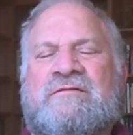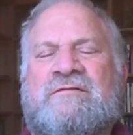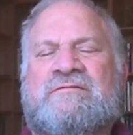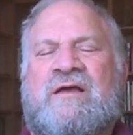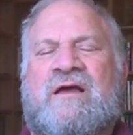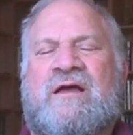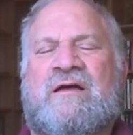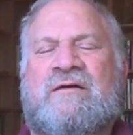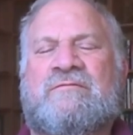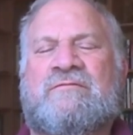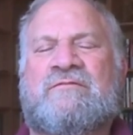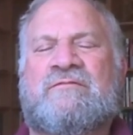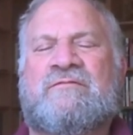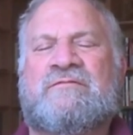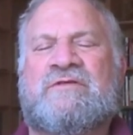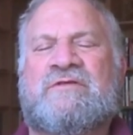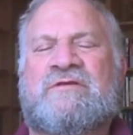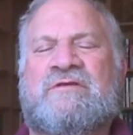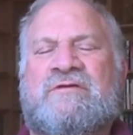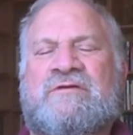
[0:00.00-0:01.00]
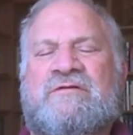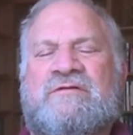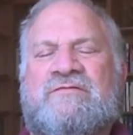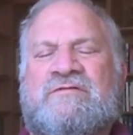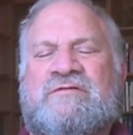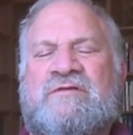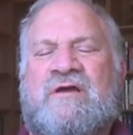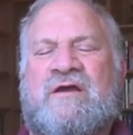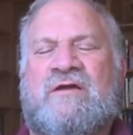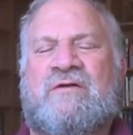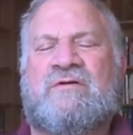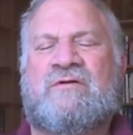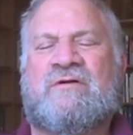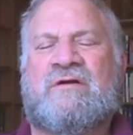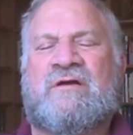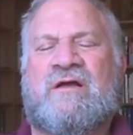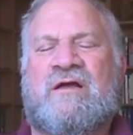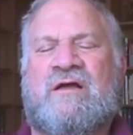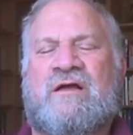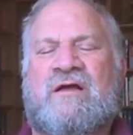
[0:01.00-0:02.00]
Tam, T, Fatara.
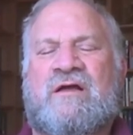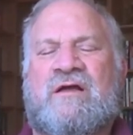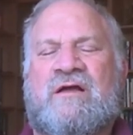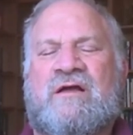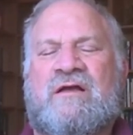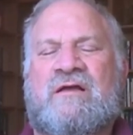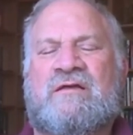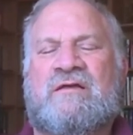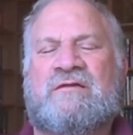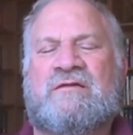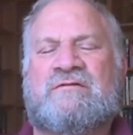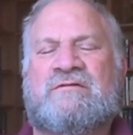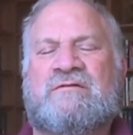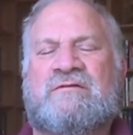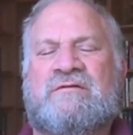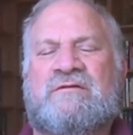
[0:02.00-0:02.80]
It.